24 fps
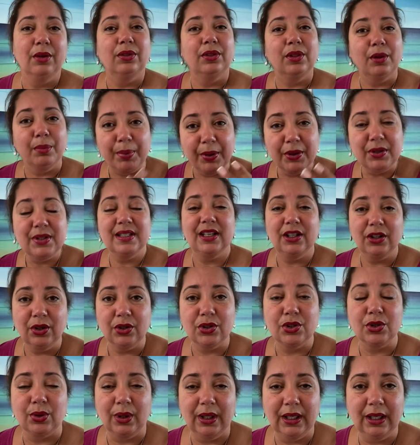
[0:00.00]
the person that you're
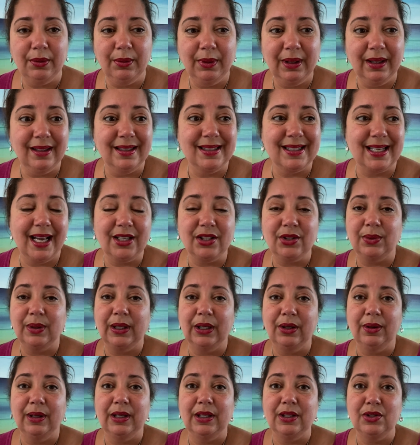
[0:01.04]
joining with is actually
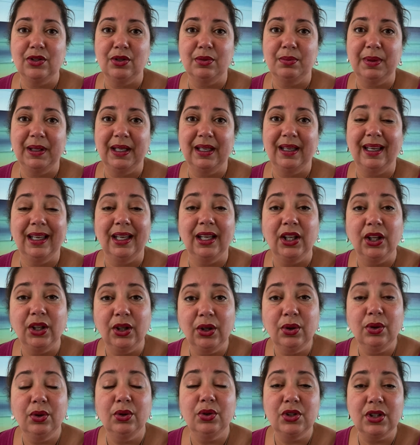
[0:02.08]
going to be a
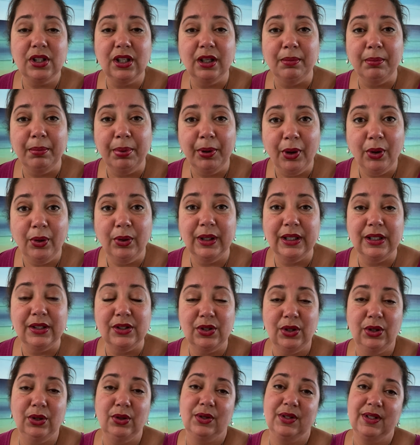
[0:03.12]
huge component
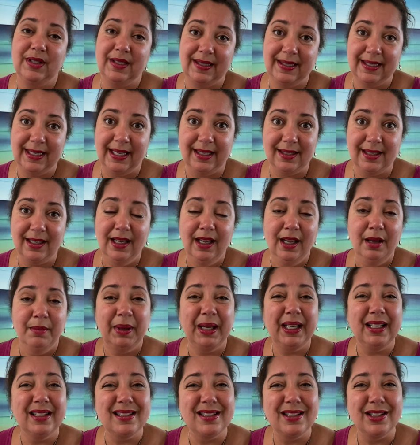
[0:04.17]
to your success
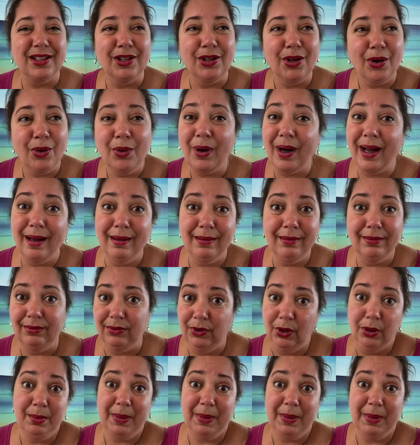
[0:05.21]
because no no